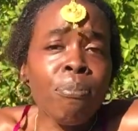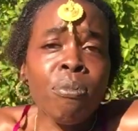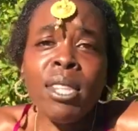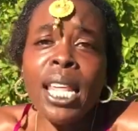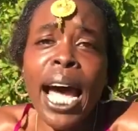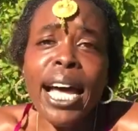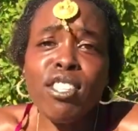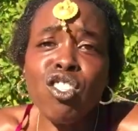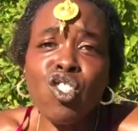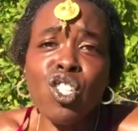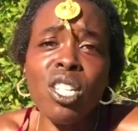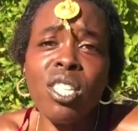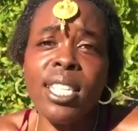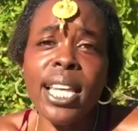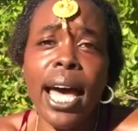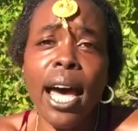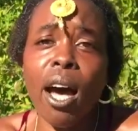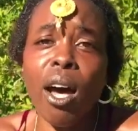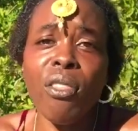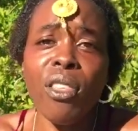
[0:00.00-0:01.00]
that's just
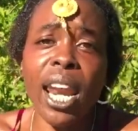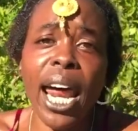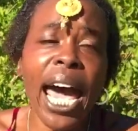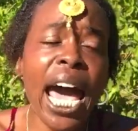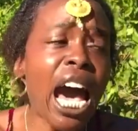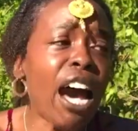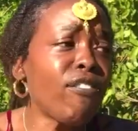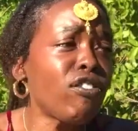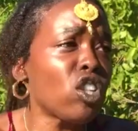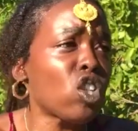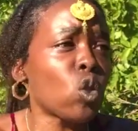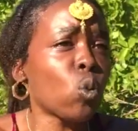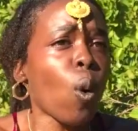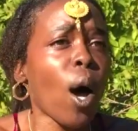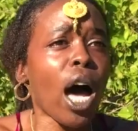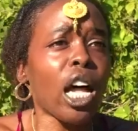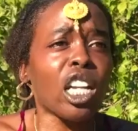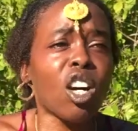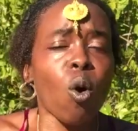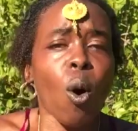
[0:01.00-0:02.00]
the L that I have to
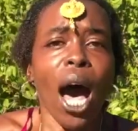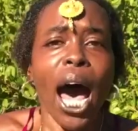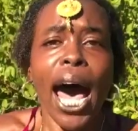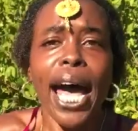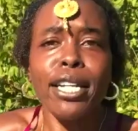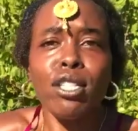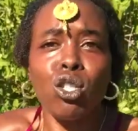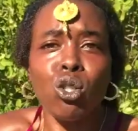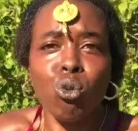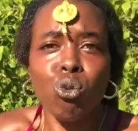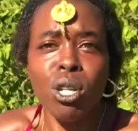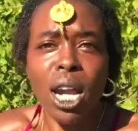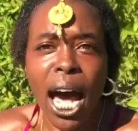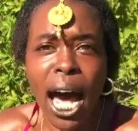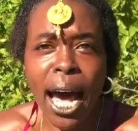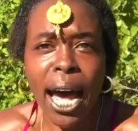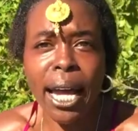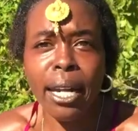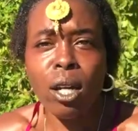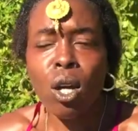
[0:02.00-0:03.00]
swallow. I do
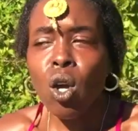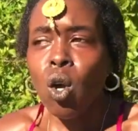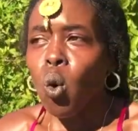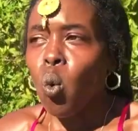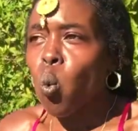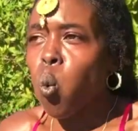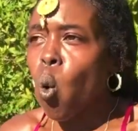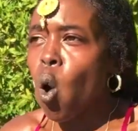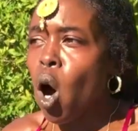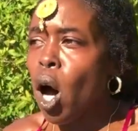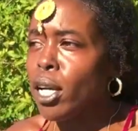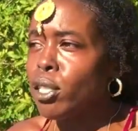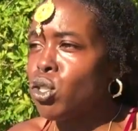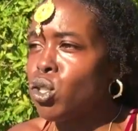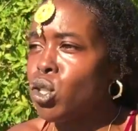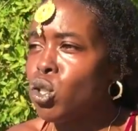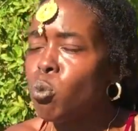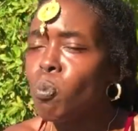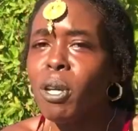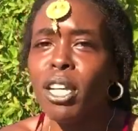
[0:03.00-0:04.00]
not want
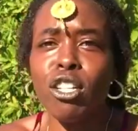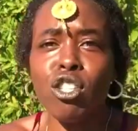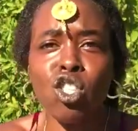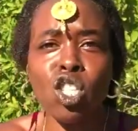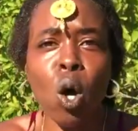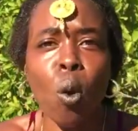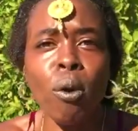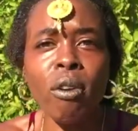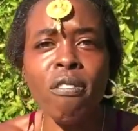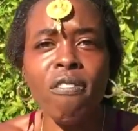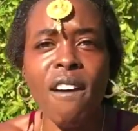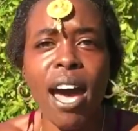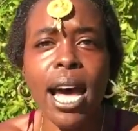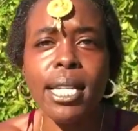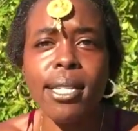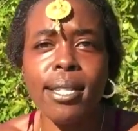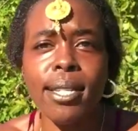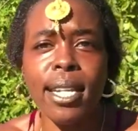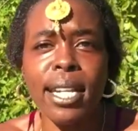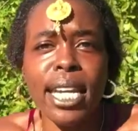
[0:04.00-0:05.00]
to be so
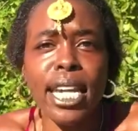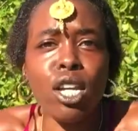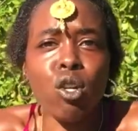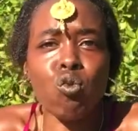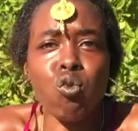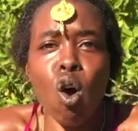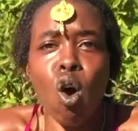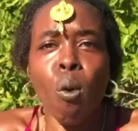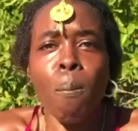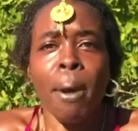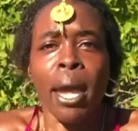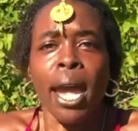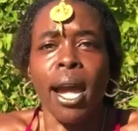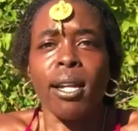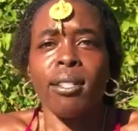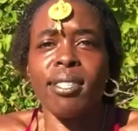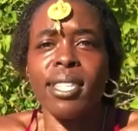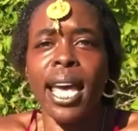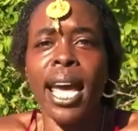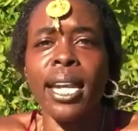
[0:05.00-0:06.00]
invested in
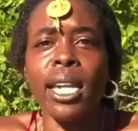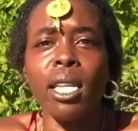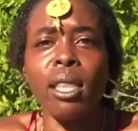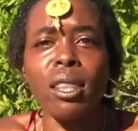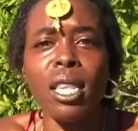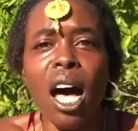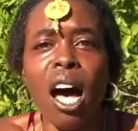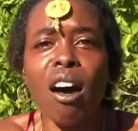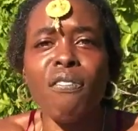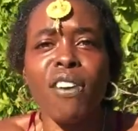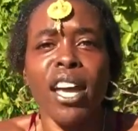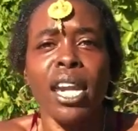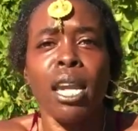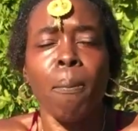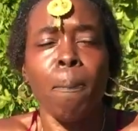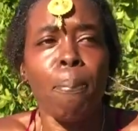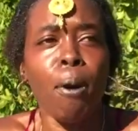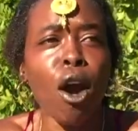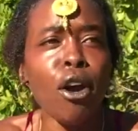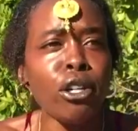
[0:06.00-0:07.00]
romance and in love and in
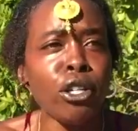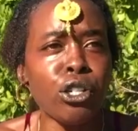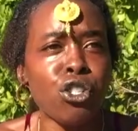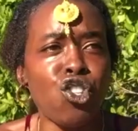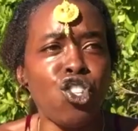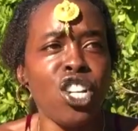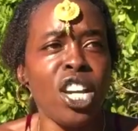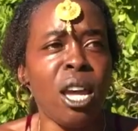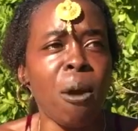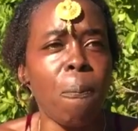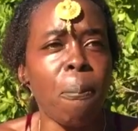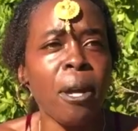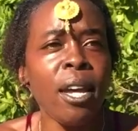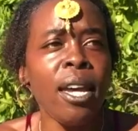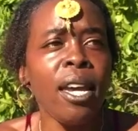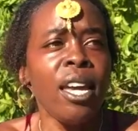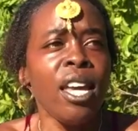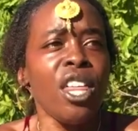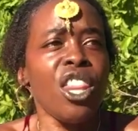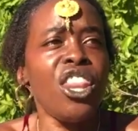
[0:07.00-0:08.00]
partnership
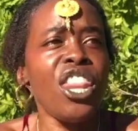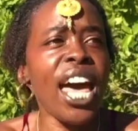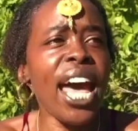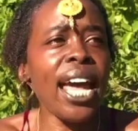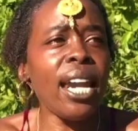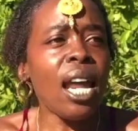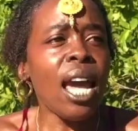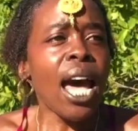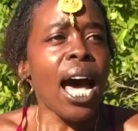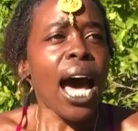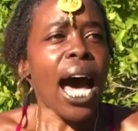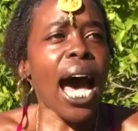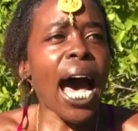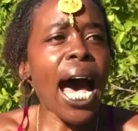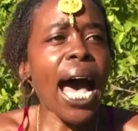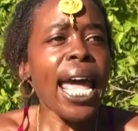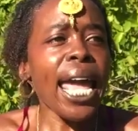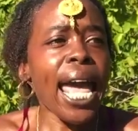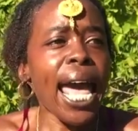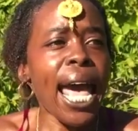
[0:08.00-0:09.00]
that
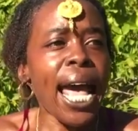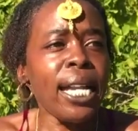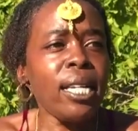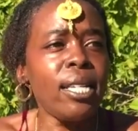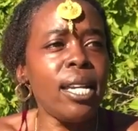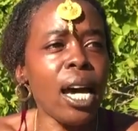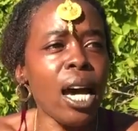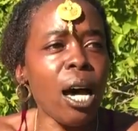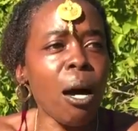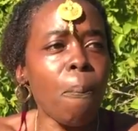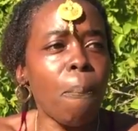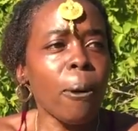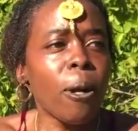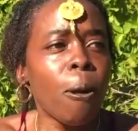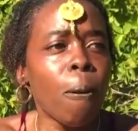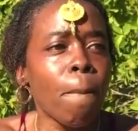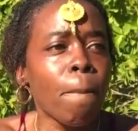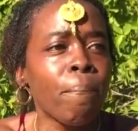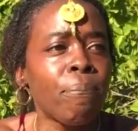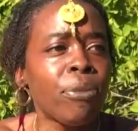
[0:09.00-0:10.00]
I end up
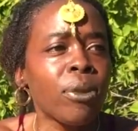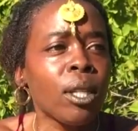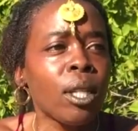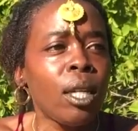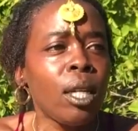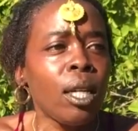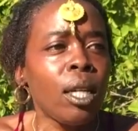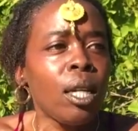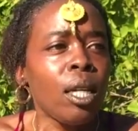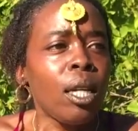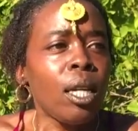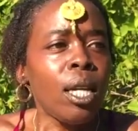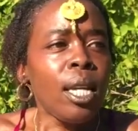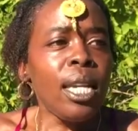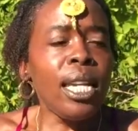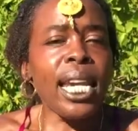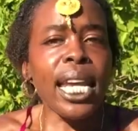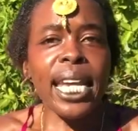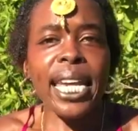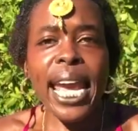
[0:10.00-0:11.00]

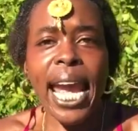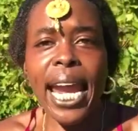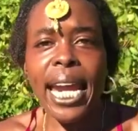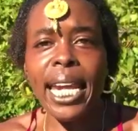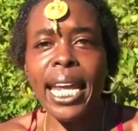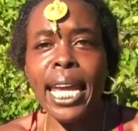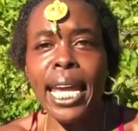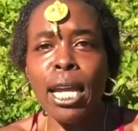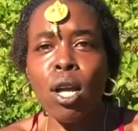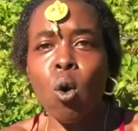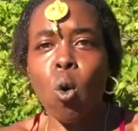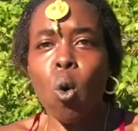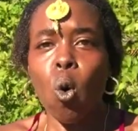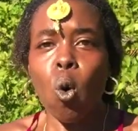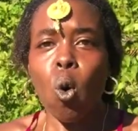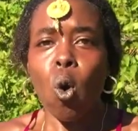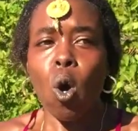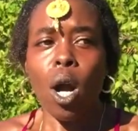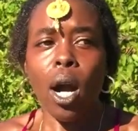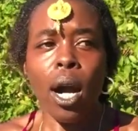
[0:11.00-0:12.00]
negating
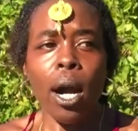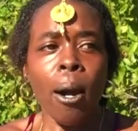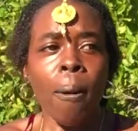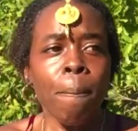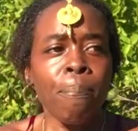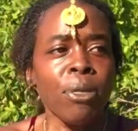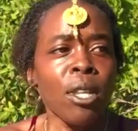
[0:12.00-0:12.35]
or